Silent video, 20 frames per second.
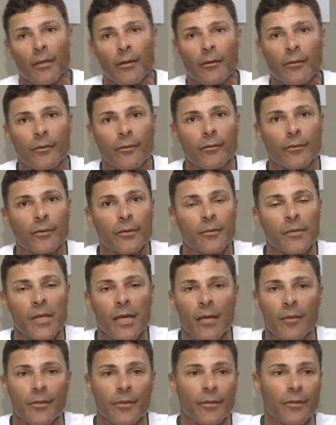You know,
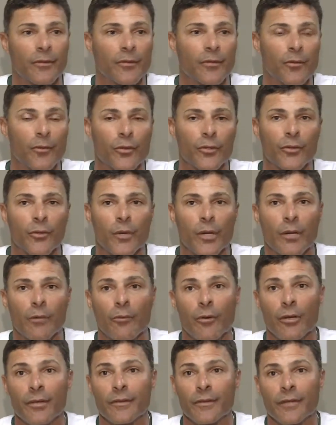sometimes you score 20
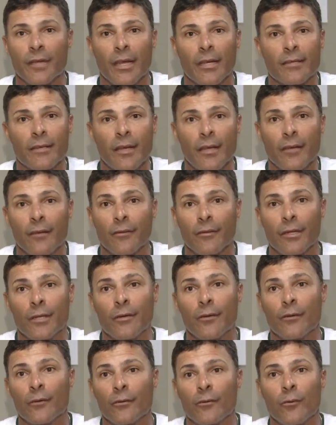runs, the next day you only
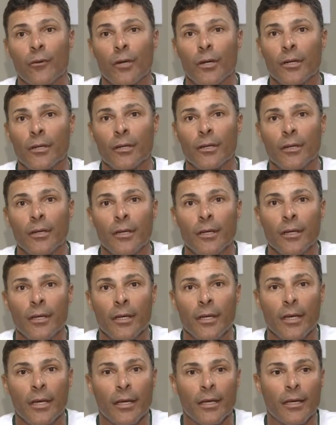score one,
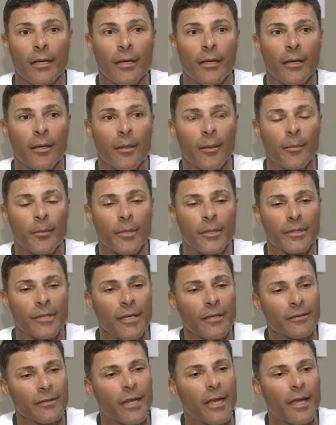and uh, but
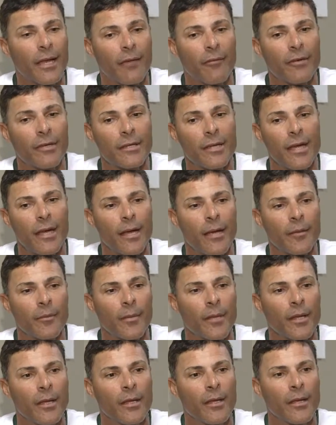sounds like every time.